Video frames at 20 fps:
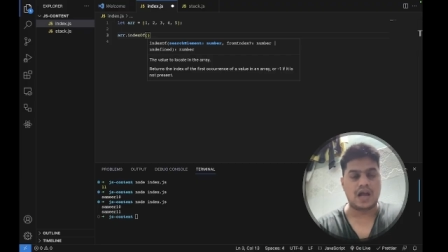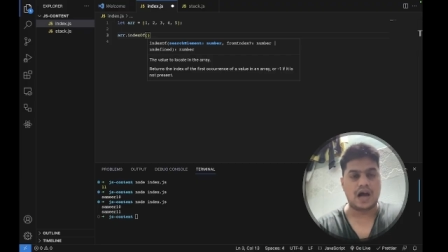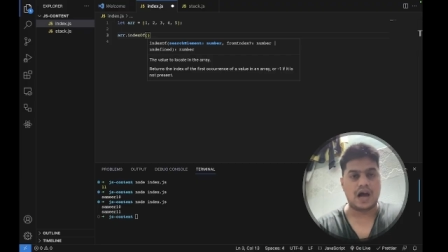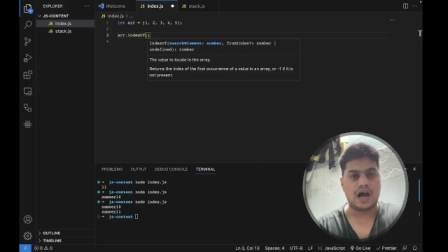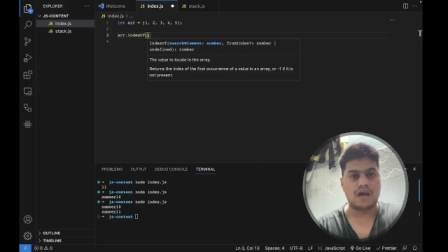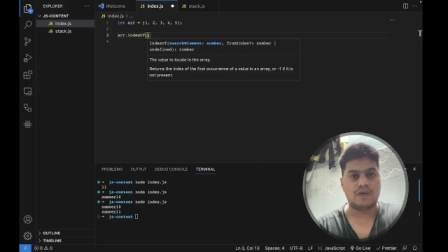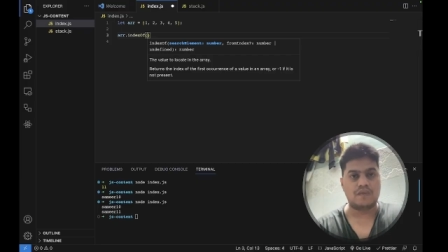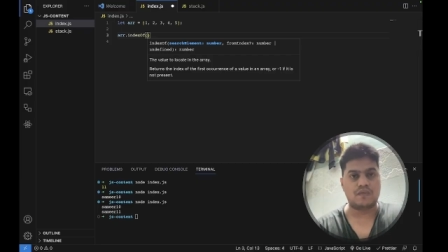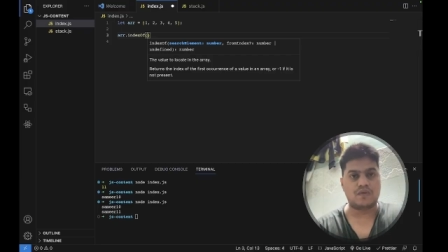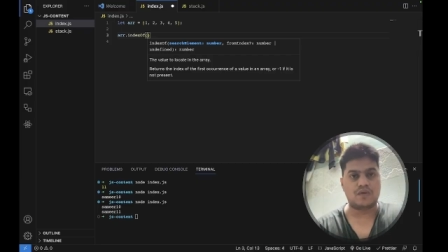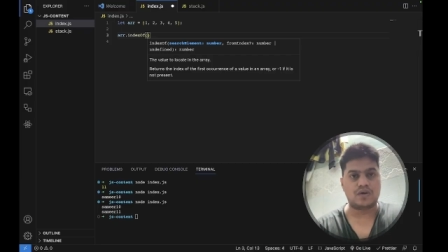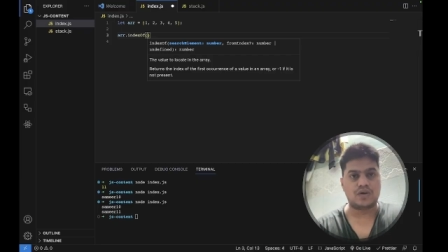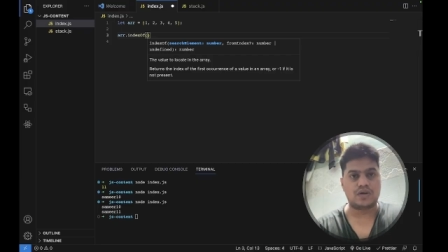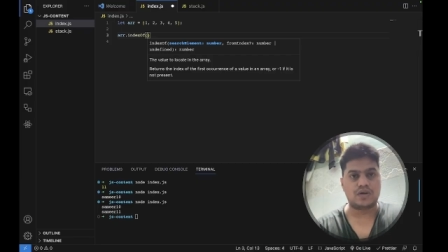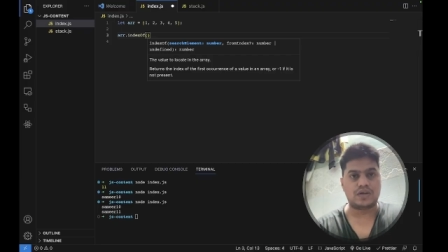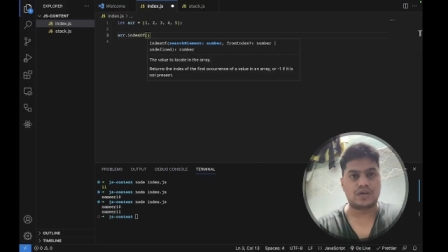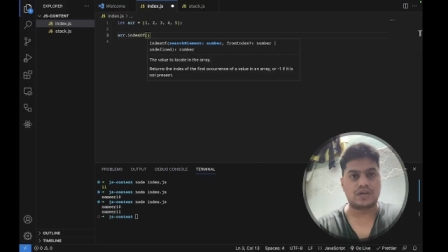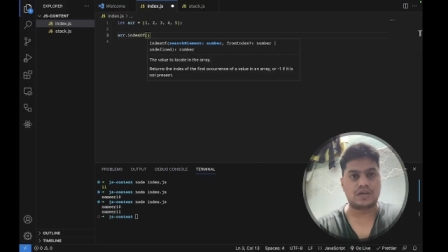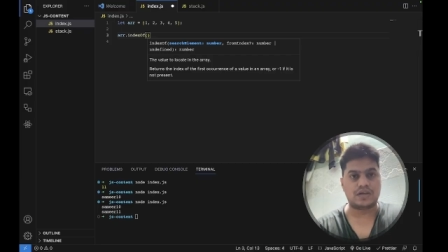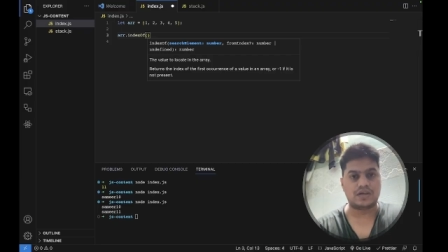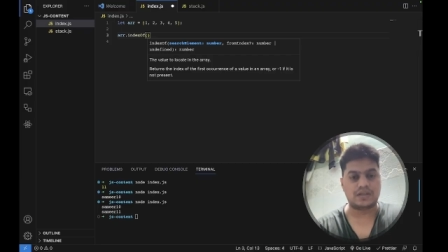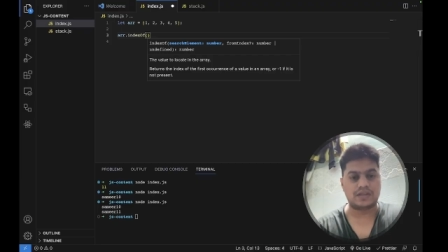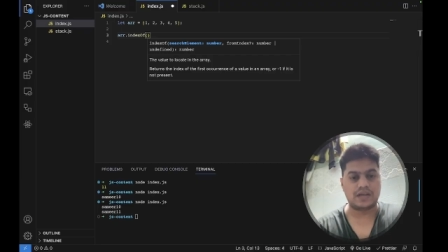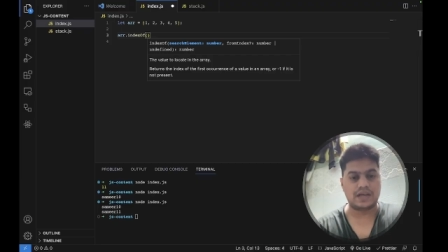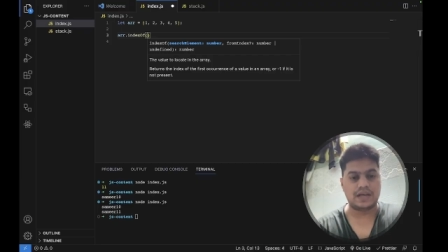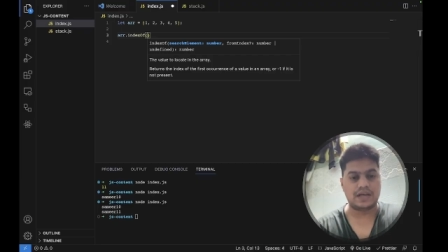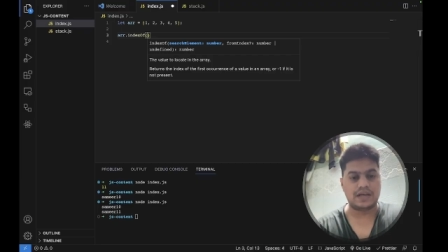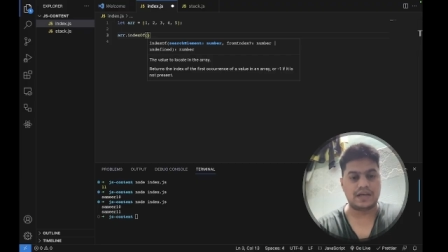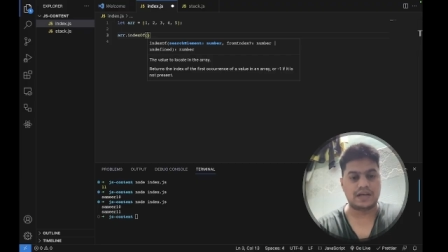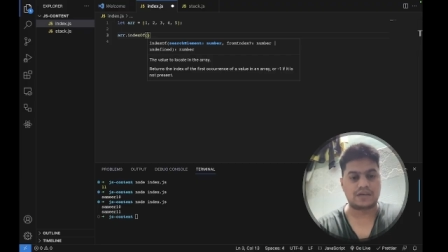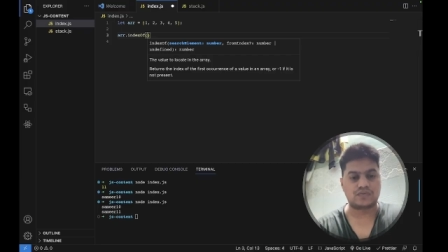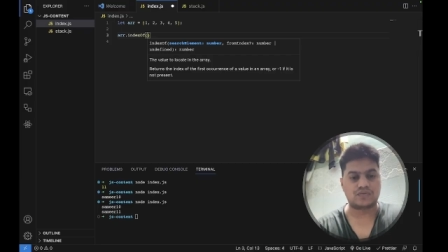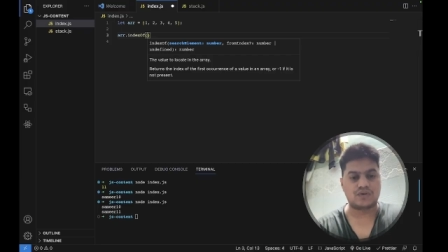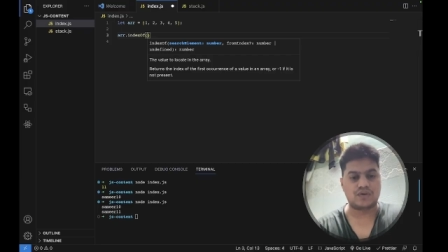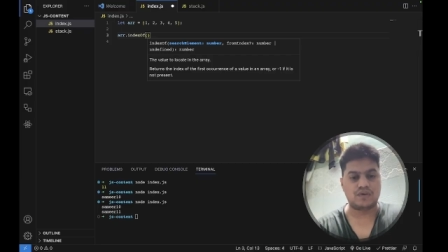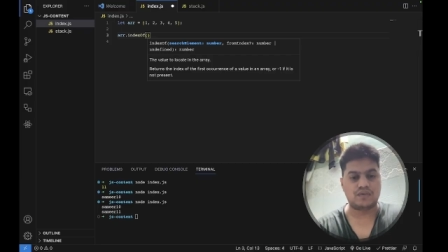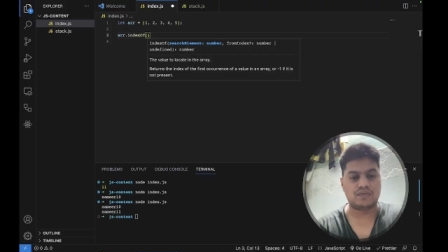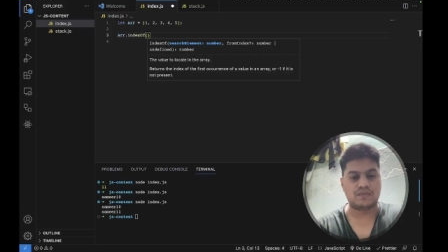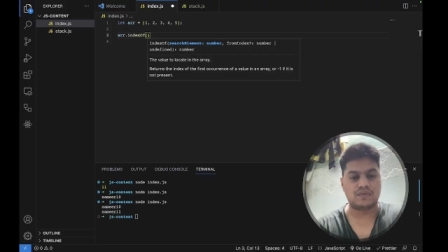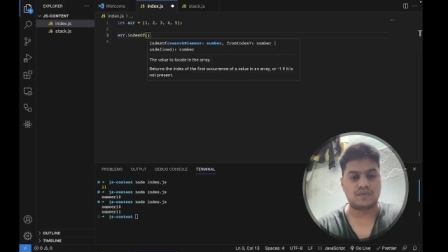I want the index
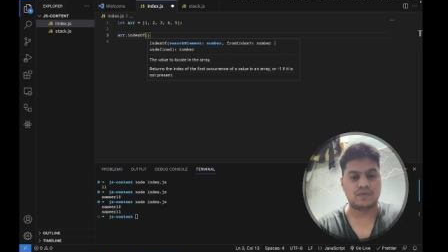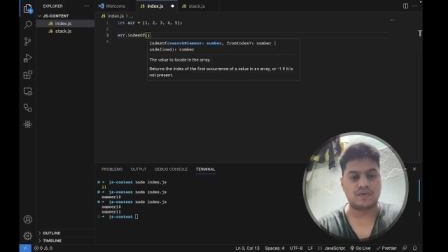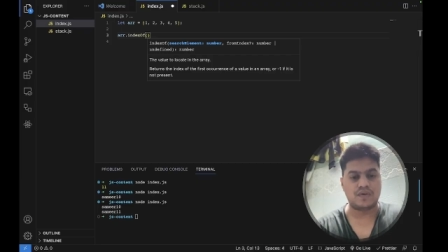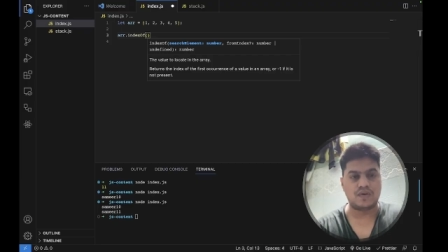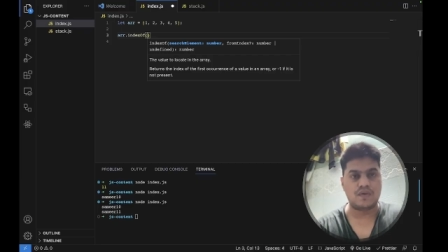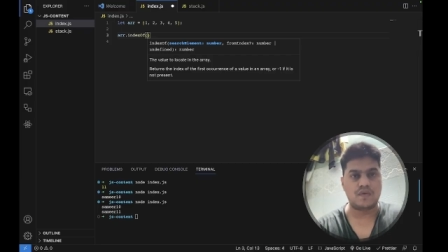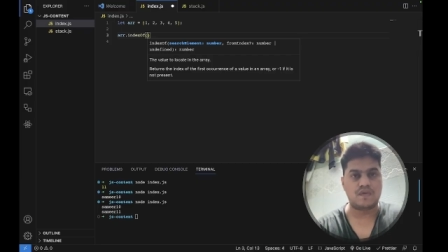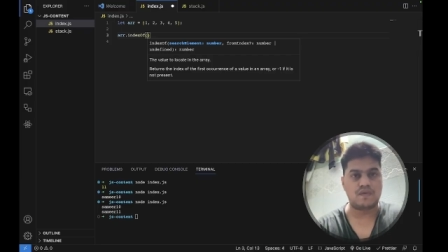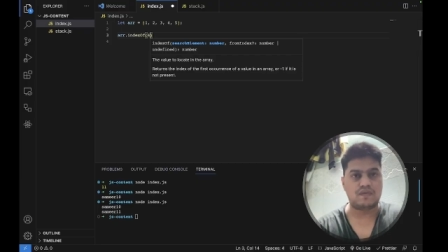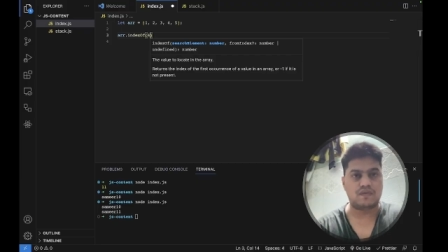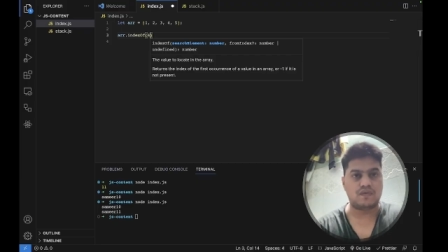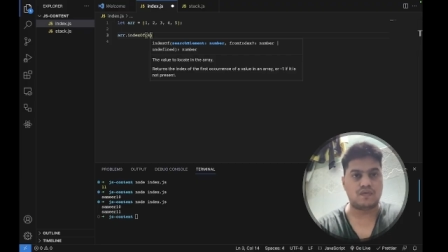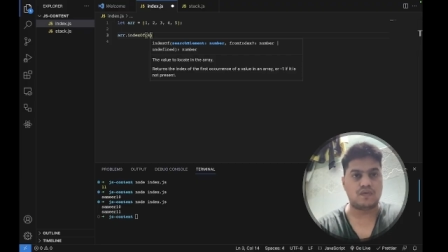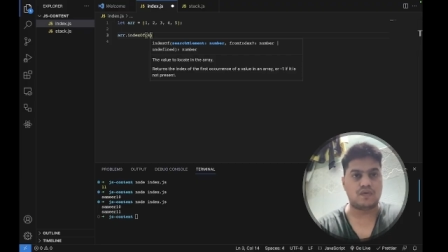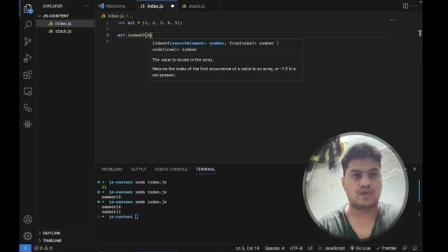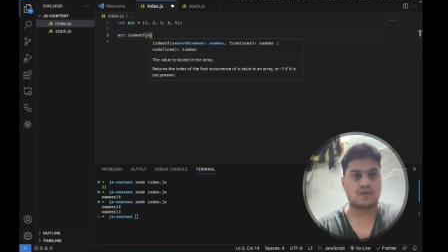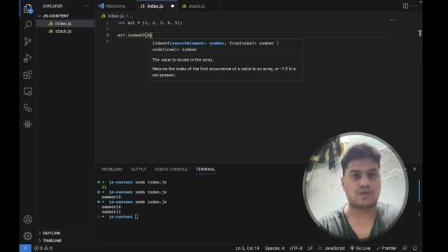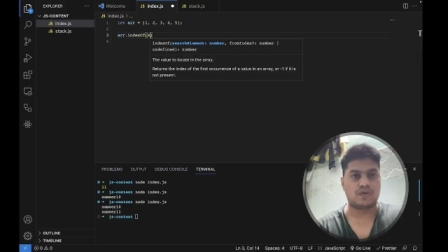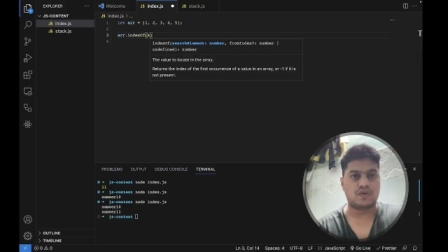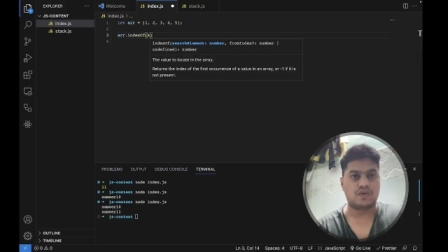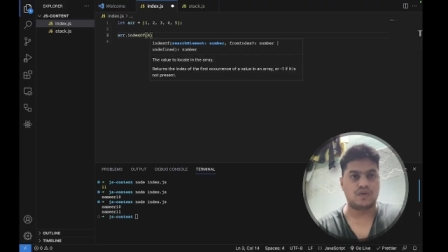of 4.